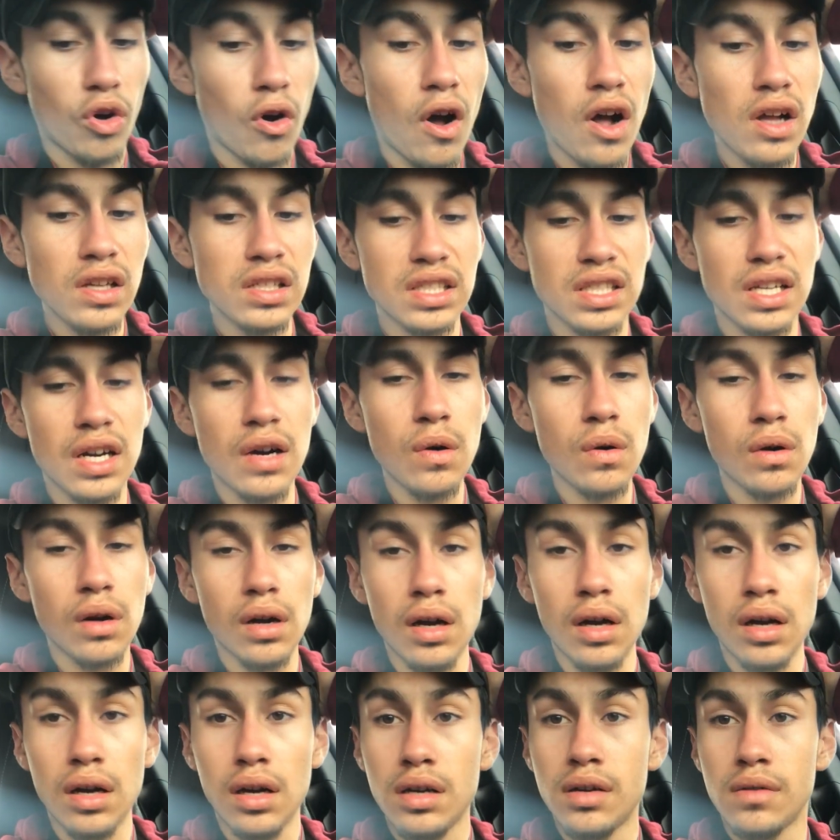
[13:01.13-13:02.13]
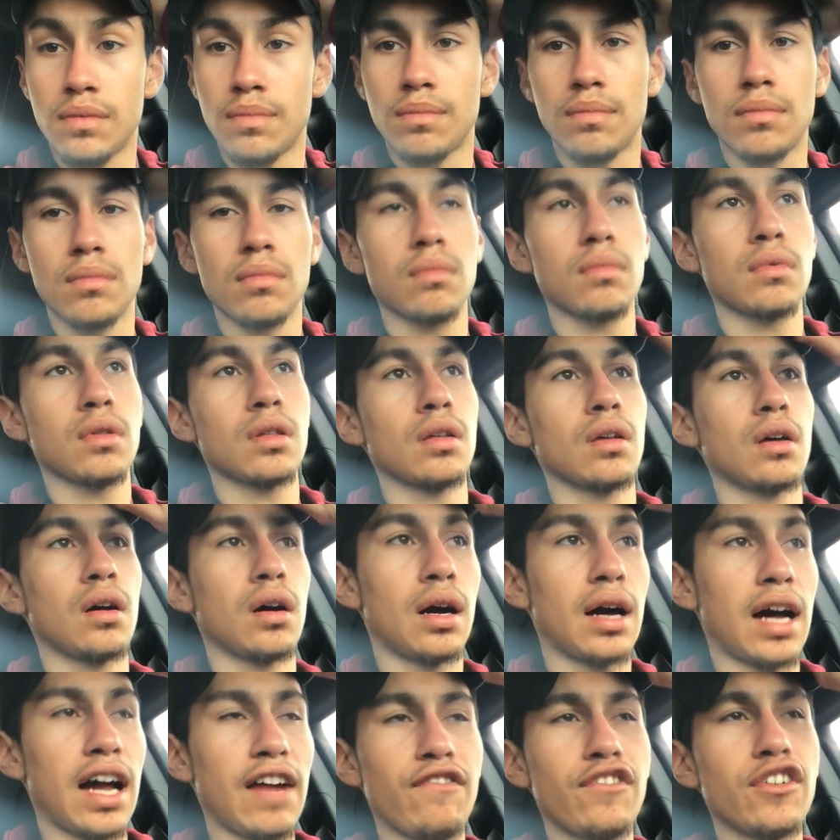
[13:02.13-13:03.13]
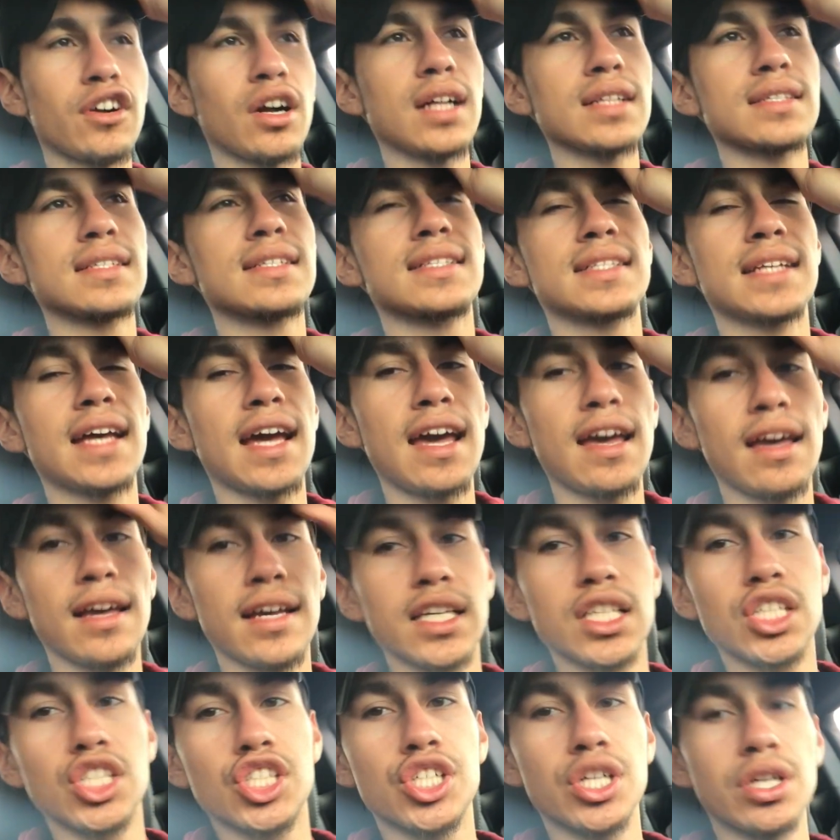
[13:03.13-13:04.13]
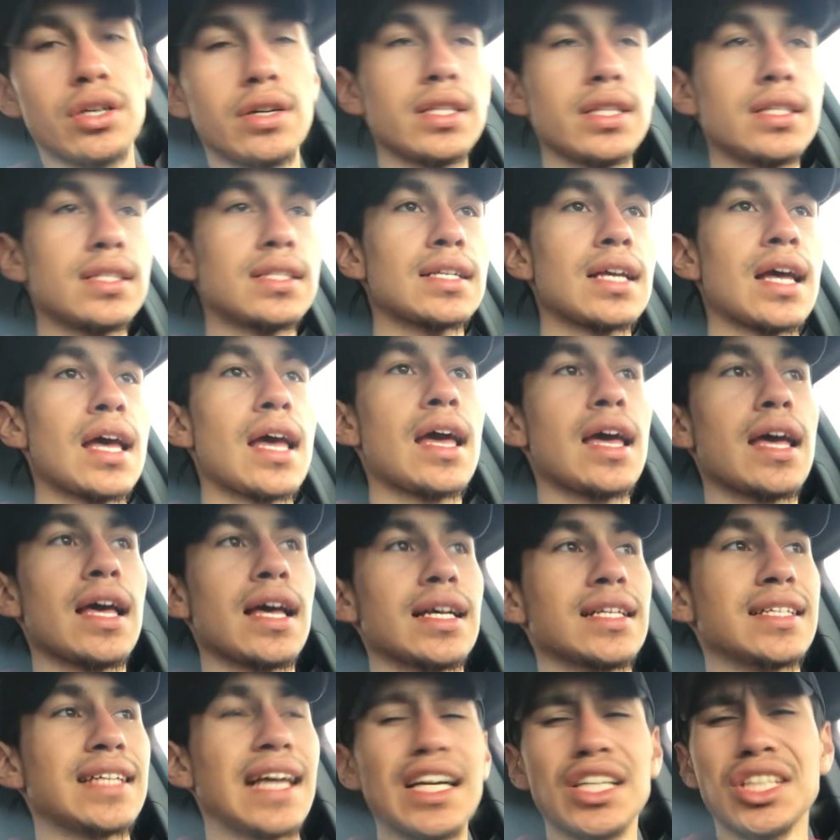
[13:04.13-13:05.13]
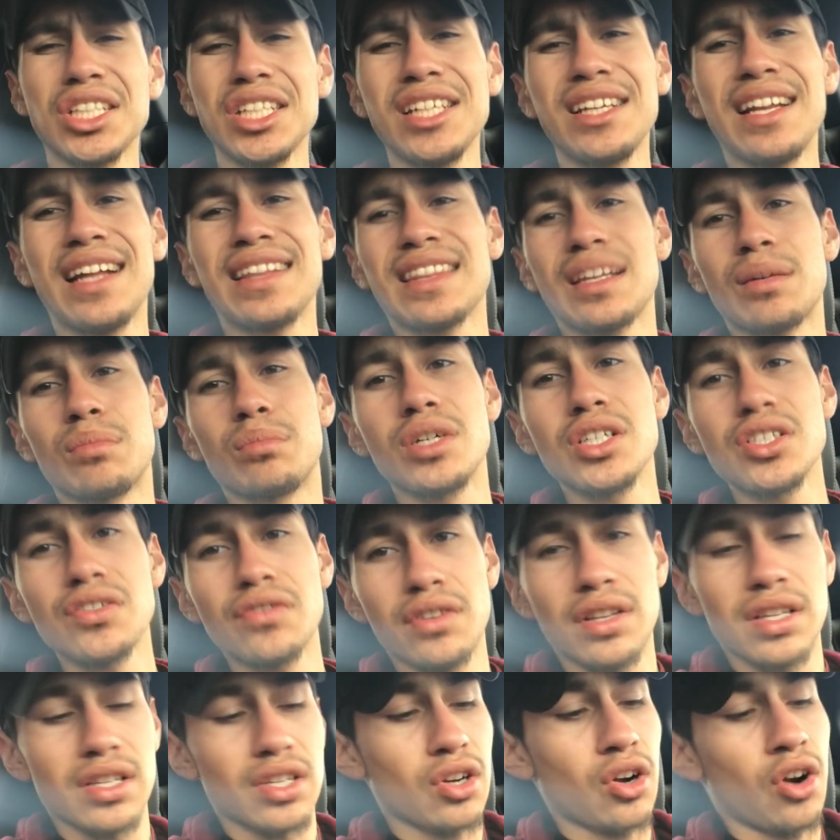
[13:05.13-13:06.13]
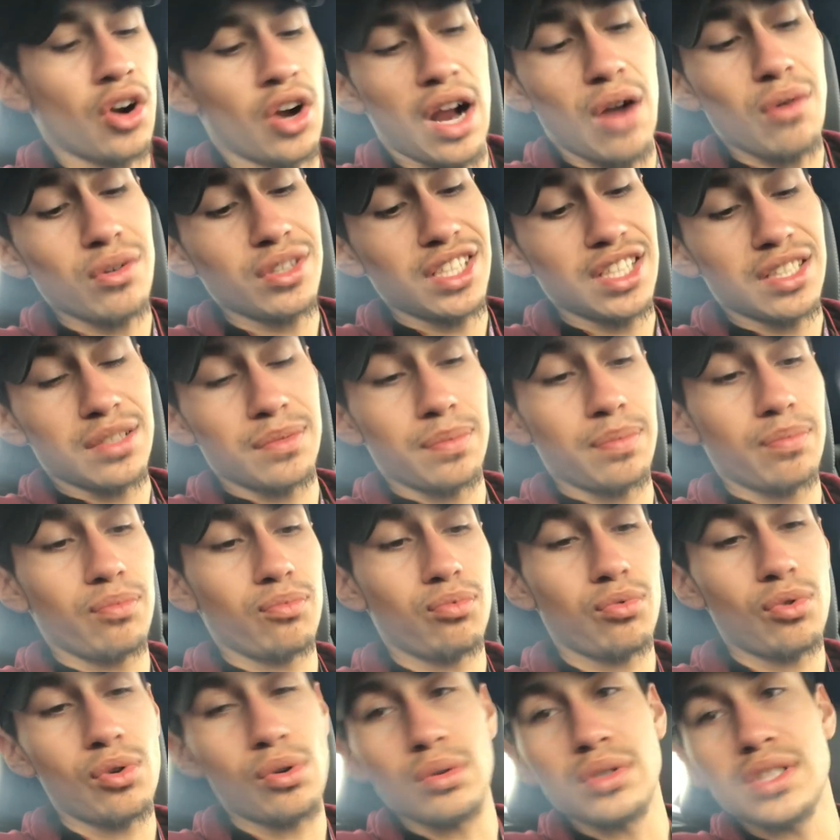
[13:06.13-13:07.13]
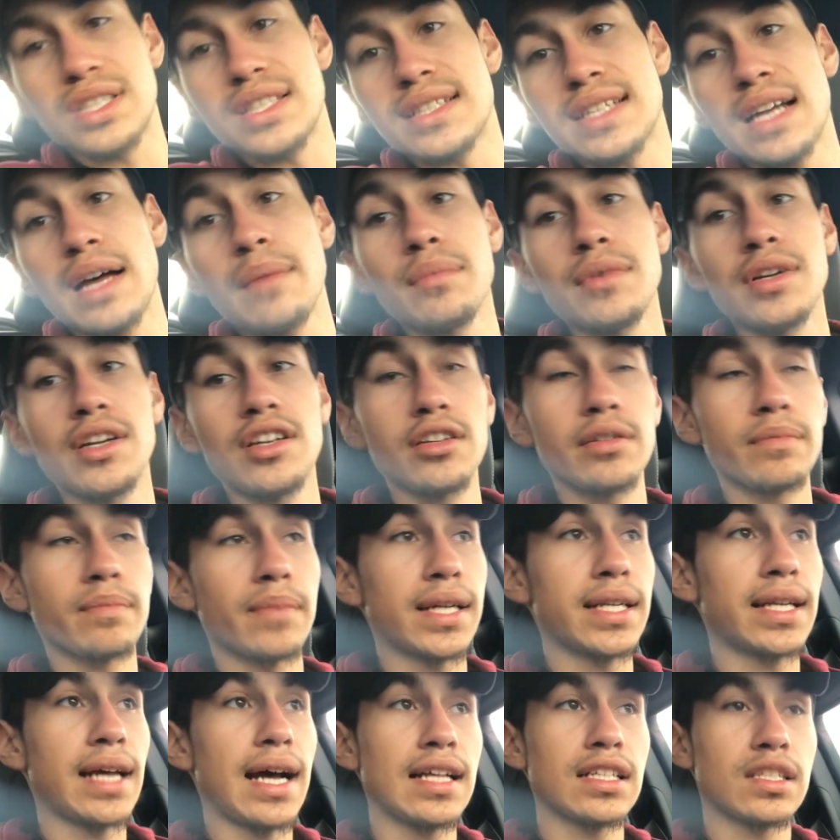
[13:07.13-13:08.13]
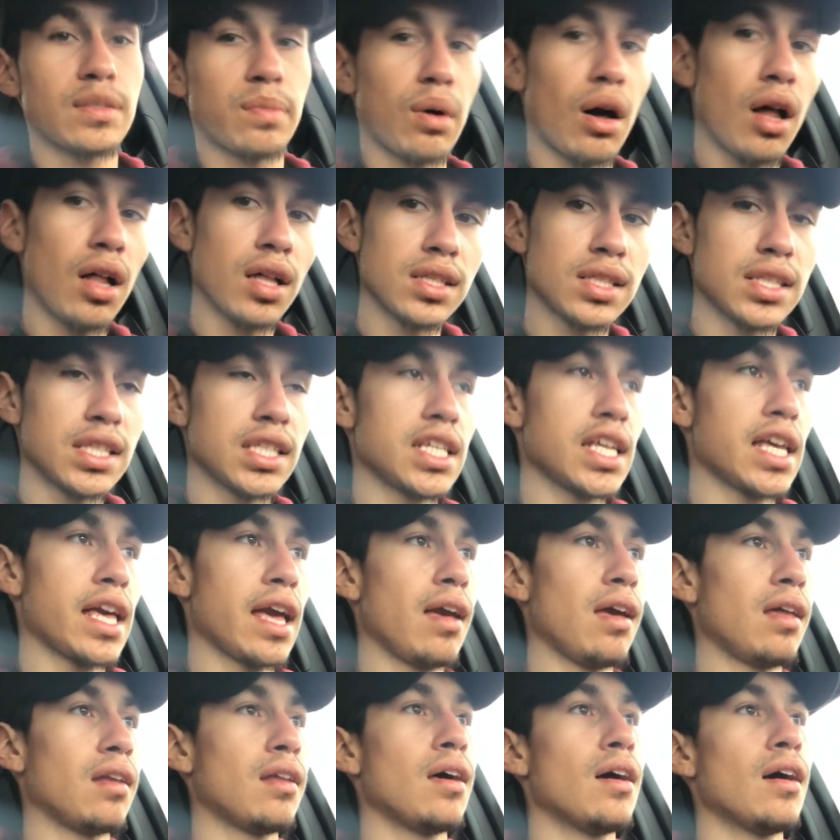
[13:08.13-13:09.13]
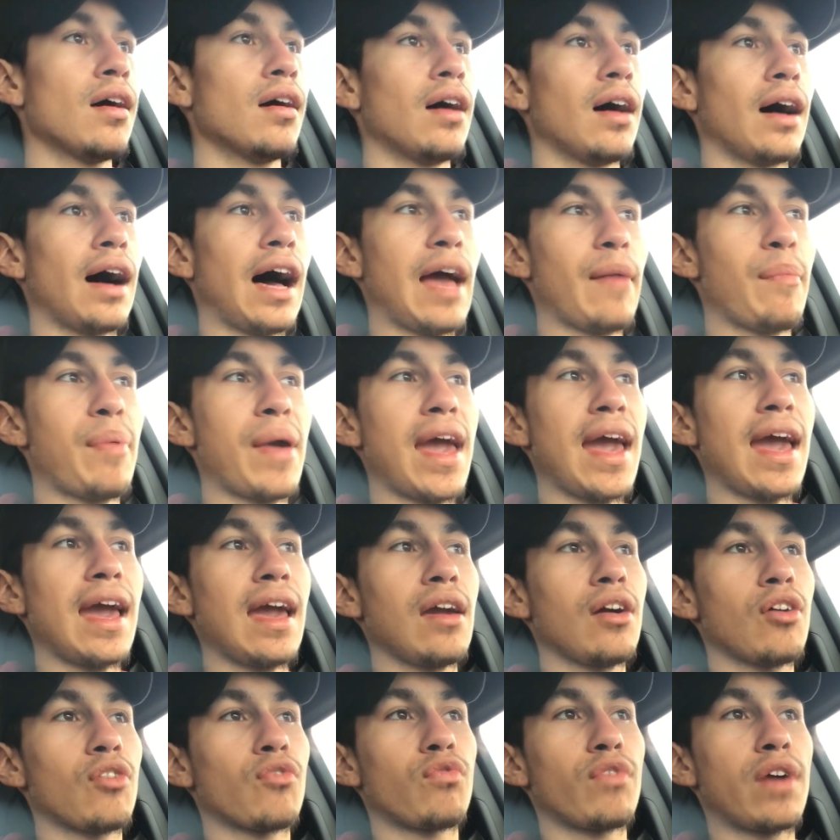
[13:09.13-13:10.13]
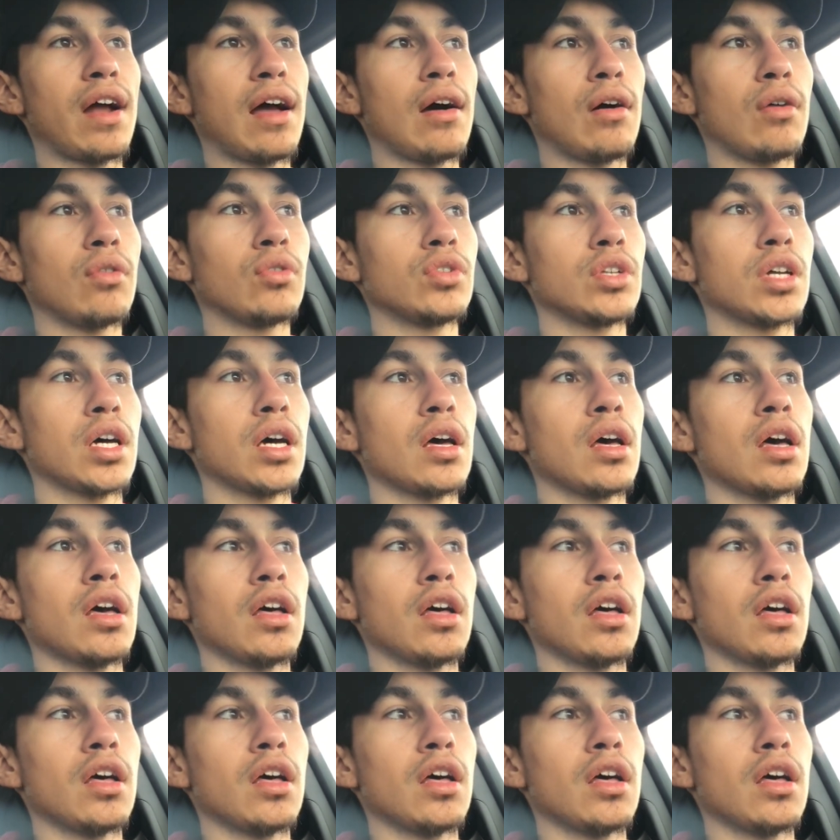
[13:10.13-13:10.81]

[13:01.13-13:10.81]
Also, I forgot to say, insurance, it's actually not that much for this car. Since I'm under my dad's policy again, I pay around